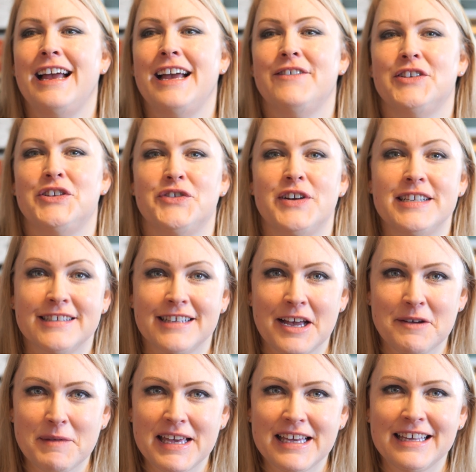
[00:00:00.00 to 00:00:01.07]
I have a dress
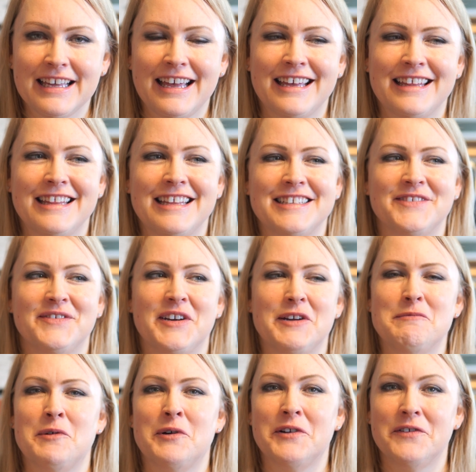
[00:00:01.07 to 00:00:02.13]
coming, and that's
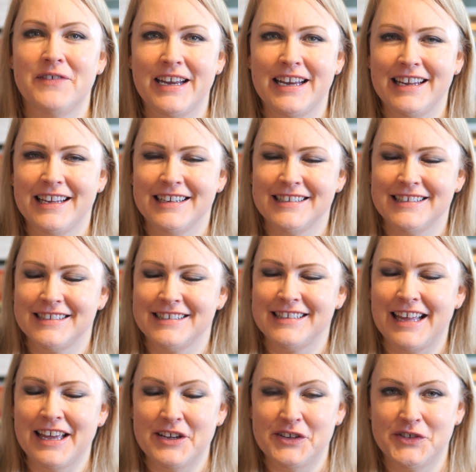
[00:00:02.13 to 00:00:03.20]
very motivating to
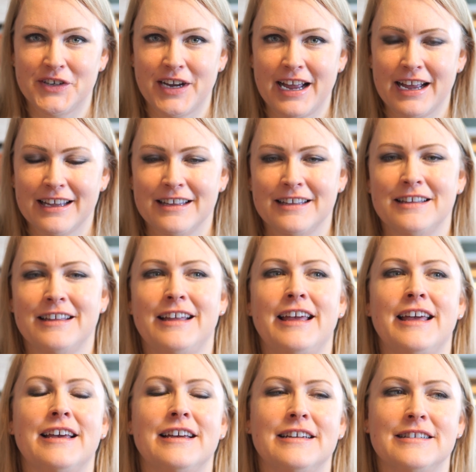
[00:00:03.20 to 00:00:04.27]
stay on track.
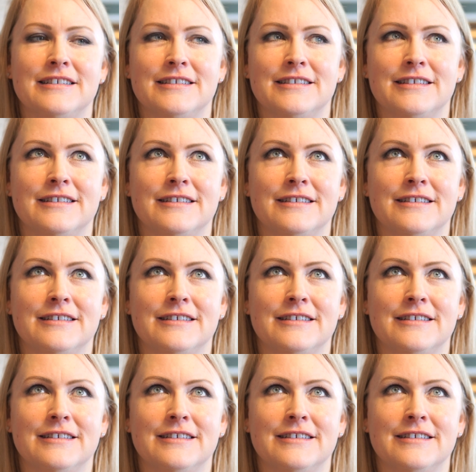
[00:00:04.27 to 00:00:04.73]
And